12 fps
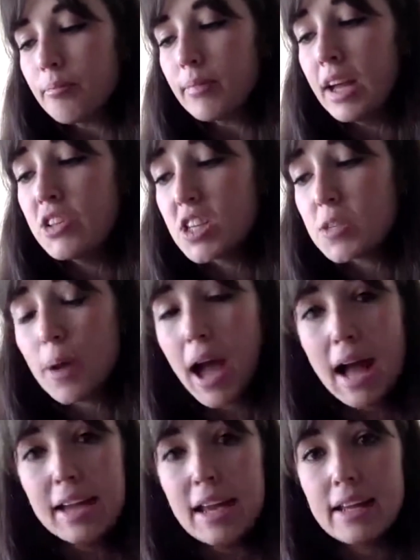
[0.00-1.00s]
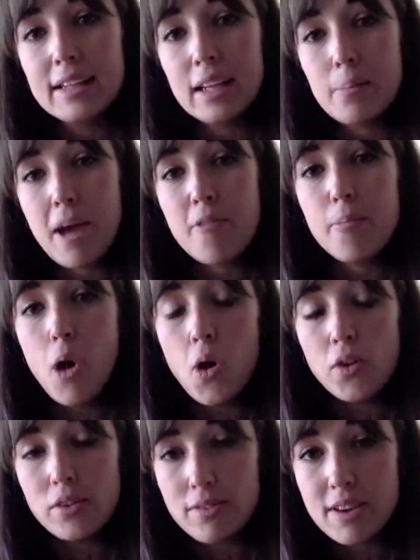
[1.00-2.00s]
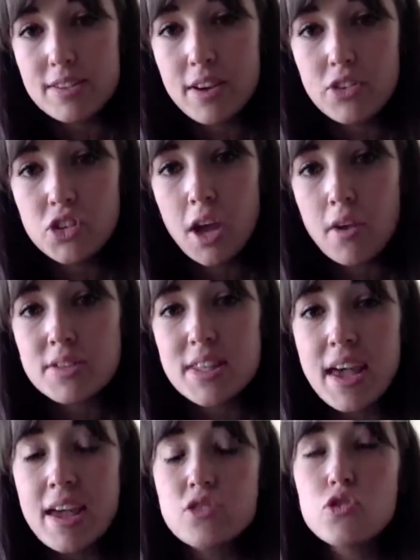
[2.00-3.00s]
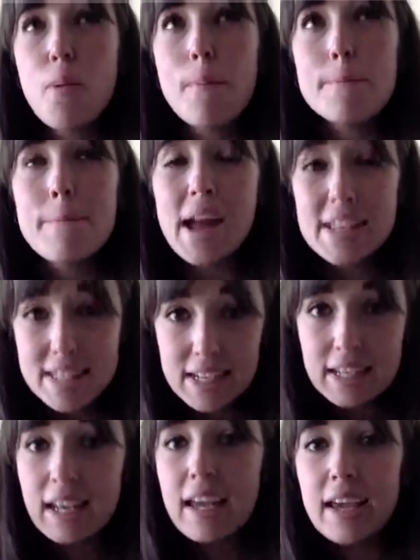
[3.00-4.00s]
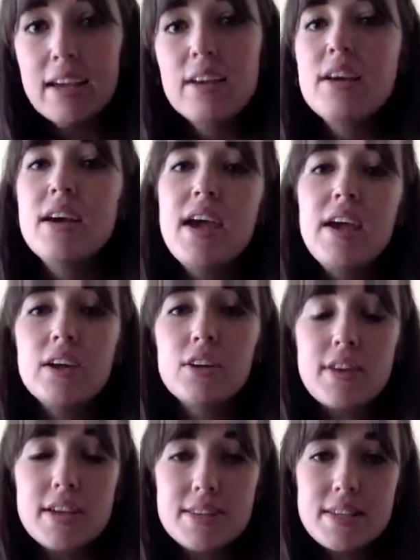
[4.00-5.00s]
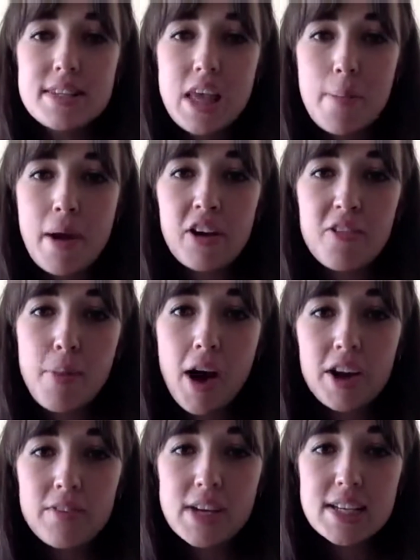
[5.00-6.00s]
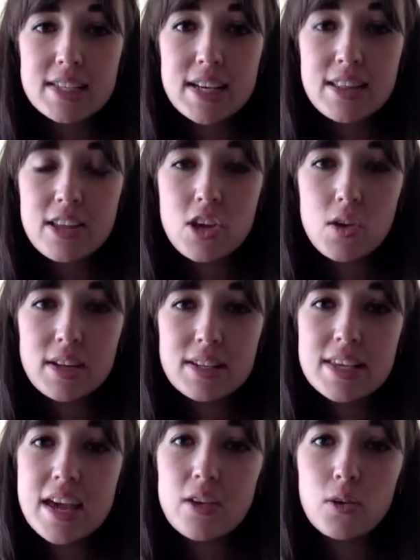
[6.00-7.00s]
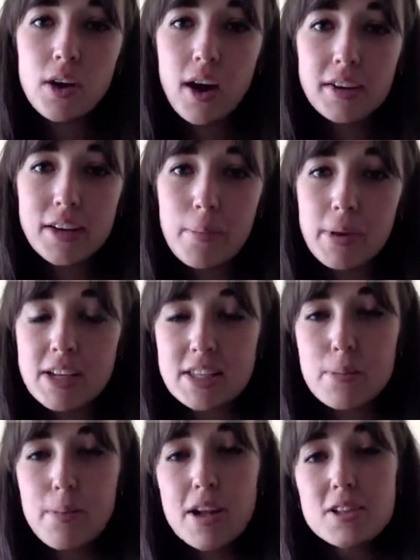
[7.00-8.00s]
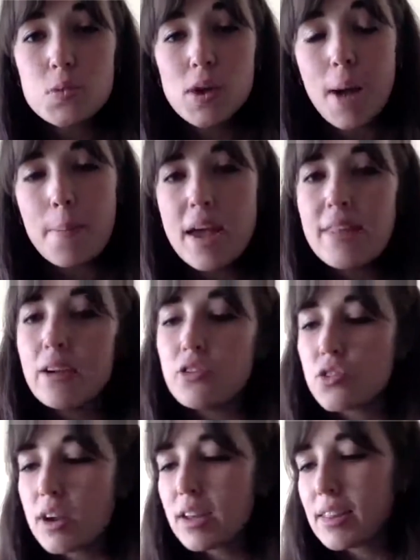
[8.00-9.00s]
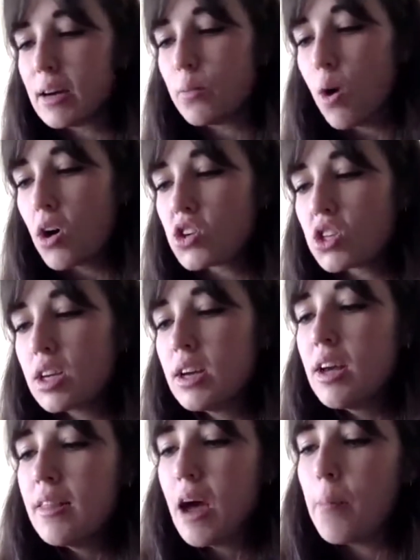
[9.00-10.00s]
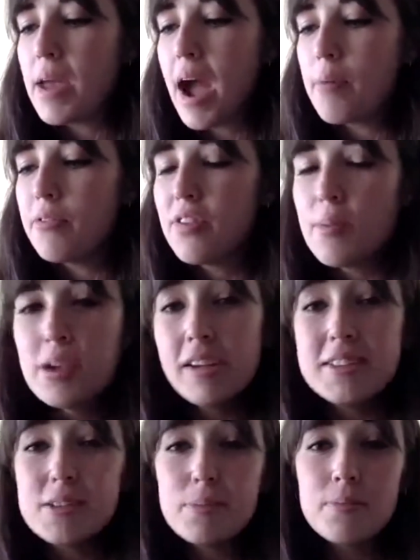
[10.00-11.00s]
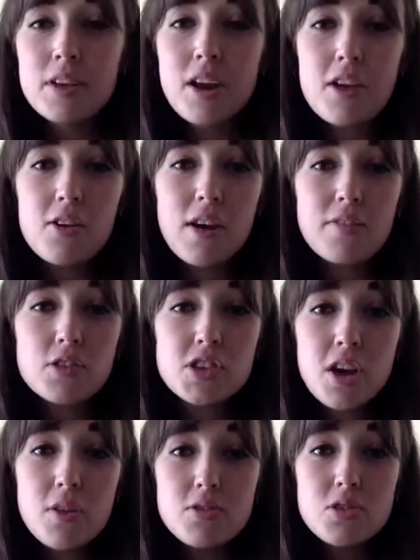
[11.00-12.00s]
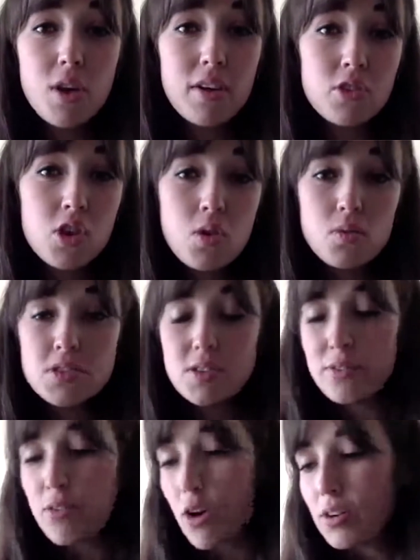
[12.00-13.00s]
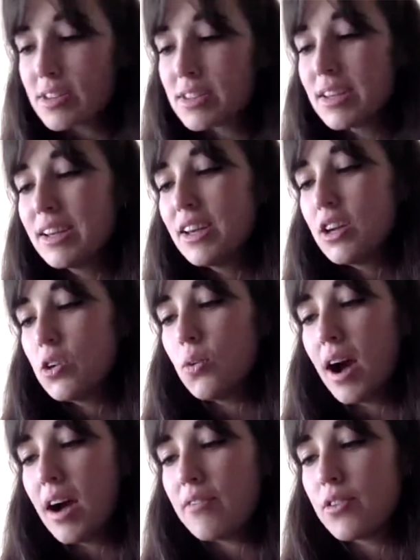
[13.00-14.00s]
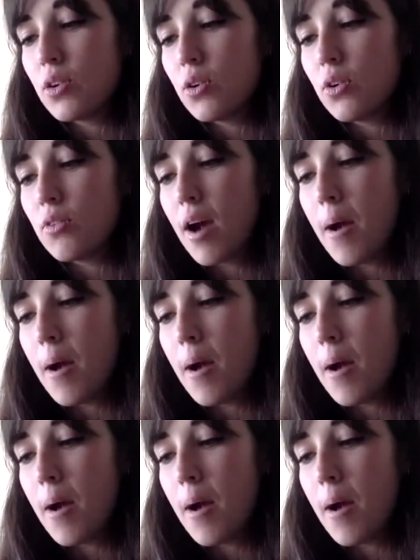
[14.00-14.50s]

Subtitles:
And just by adding a little bit of pond, research shows that it dramatically increases the amount of biodiversity that you can see in your garden, because the birds will come in, they'll drink, they'll wash, there'll be amphibians, you know, you have your toads, you'll have newts, your frogs, you'll have your